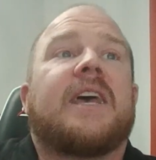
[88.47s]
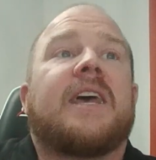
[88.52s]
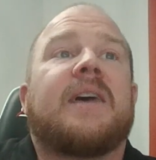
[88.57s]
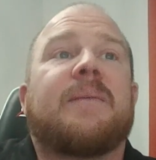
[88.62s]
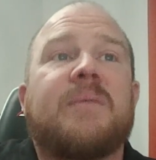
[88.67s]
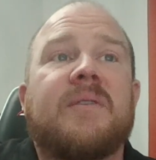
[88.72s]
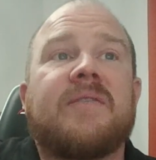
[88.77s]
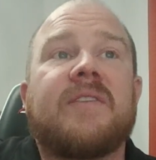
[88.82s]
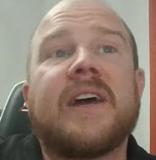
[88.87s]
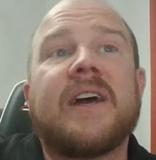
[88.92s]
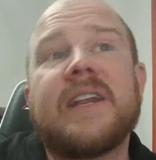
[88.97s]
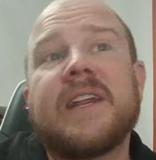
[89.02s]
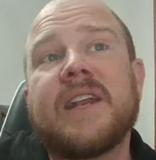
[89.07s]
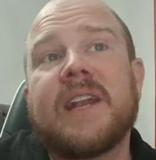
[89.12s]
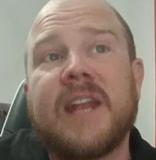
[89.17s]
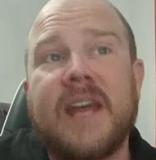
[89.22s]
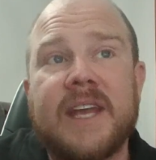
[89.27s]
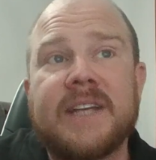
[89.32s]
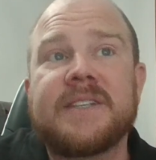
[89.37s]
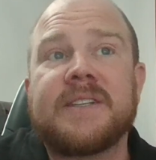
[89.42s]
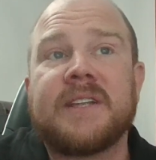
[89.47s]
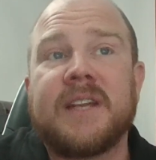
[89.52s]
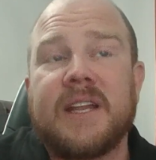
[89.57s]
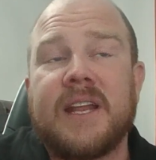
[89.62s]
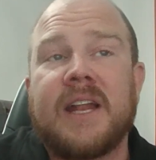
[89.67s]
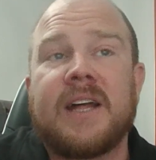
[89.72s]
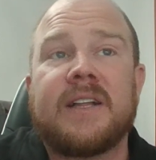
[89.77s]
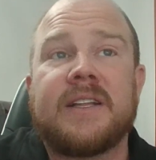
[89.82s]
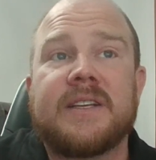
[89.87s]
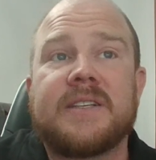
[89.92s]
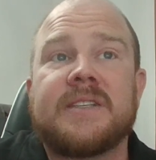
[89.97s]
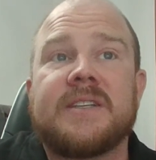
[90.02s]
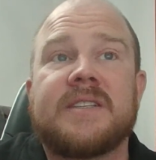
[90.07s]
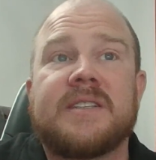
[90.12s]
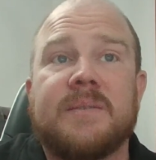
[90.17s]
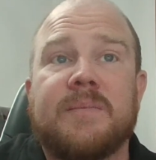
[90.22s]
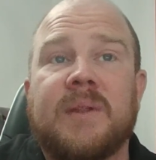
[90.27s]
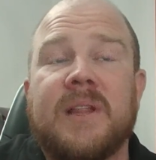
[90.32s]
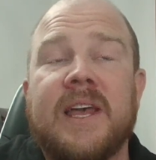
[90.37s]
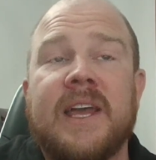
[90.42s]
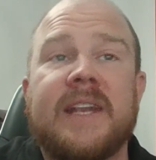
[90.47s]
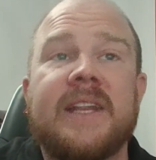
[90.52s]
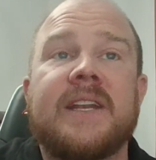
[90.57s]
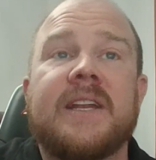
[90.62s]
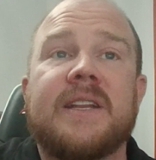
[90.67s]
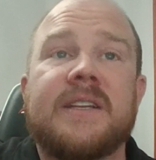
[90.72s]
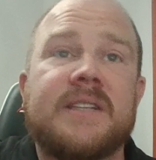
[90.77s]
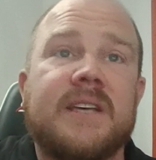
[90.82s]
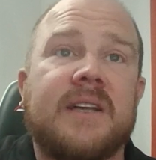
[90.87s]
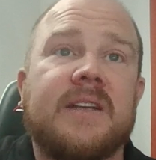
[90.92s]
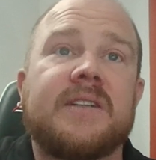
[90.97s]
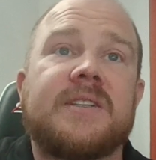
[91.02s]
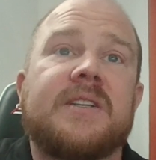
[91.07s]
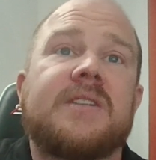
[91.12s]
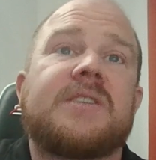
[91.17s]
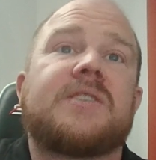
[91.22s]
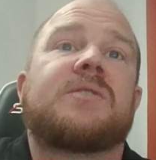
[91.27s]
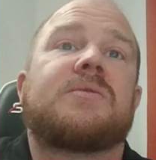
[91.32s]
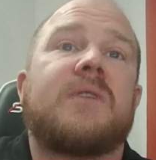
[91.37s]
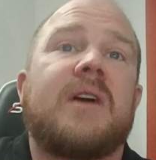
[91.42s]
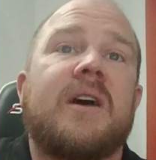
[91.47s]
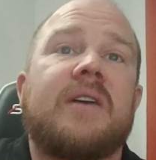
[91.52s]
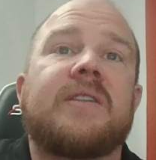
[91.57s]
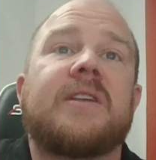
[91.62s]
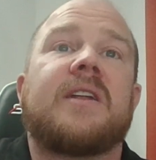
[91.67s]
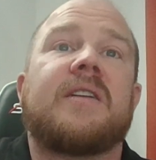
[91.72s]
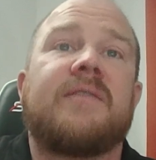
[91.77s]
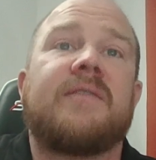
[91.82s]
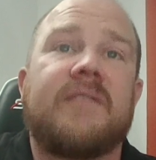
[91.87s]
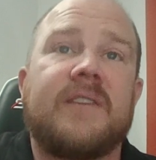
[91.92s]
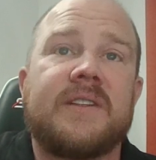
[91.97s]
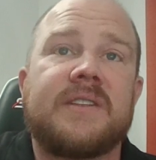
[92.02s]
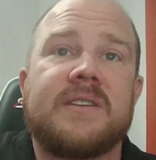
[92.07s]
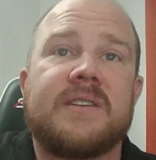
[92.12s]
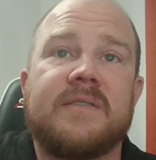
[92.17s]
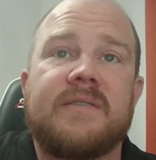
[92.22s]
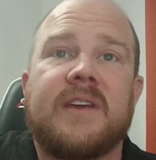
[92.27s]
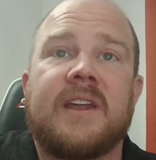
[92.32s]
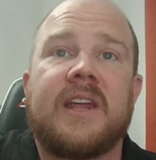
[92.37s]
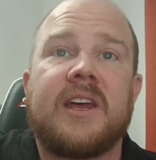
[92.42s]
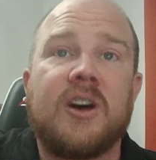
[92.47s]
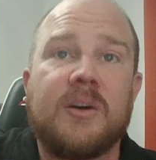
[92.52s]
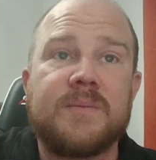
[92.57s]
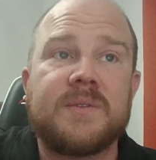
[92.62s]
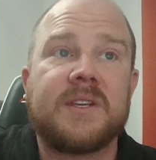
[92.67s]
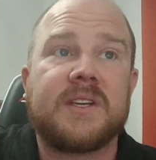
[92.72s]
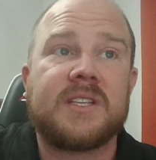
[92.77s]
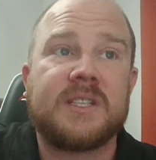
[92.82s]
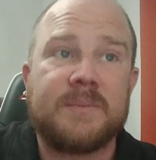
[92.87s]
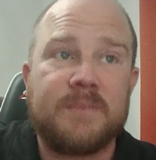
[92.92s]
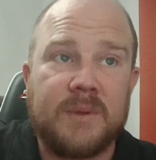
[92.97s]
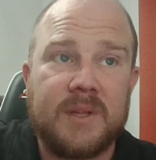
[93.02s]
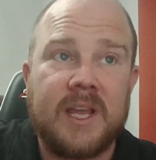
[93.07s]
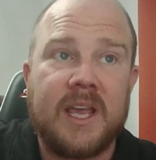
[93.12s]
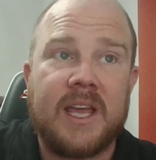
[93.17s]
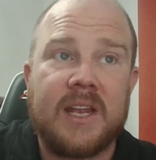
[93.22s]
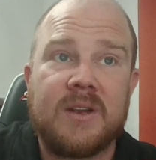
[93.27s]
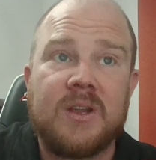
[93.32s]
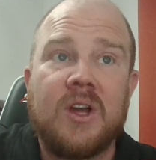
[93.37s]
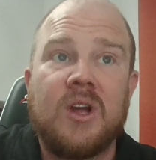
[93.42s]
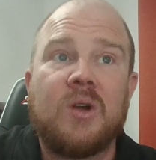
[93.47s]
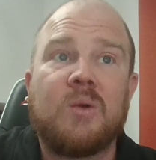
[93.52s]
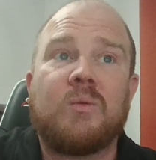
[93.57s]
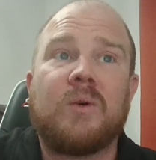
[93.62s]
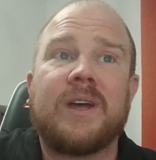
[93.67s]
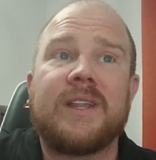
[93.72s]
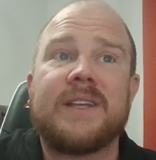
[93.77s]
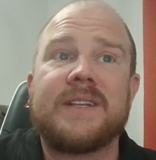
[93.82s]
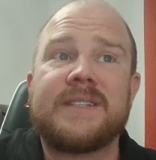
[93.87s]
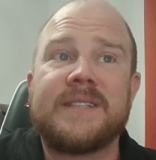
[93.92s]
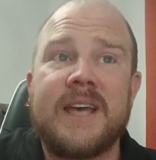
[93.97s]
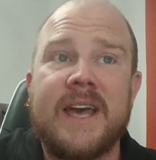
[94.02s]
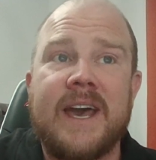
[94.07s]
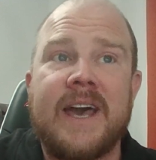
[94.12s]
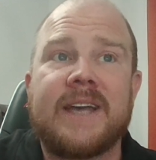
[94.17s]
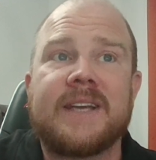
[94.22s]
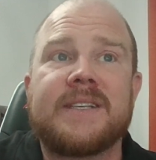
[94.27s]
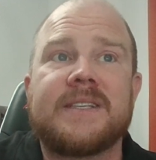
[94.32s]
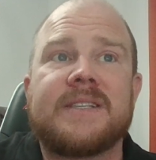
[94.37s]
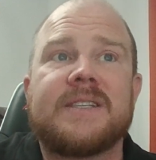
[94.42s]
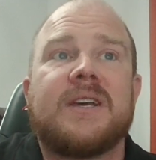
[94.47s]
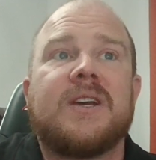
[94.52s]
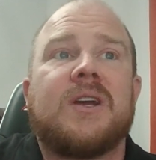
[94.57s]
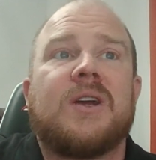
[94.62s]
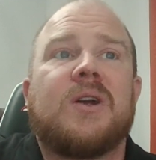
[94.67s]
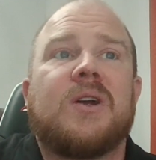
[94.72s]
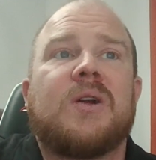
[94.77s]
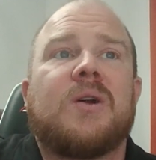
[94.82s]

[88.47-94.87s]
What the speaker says: It provided an excellent analysis of planning intelligence surrounding the offensive and helps explain why the attacks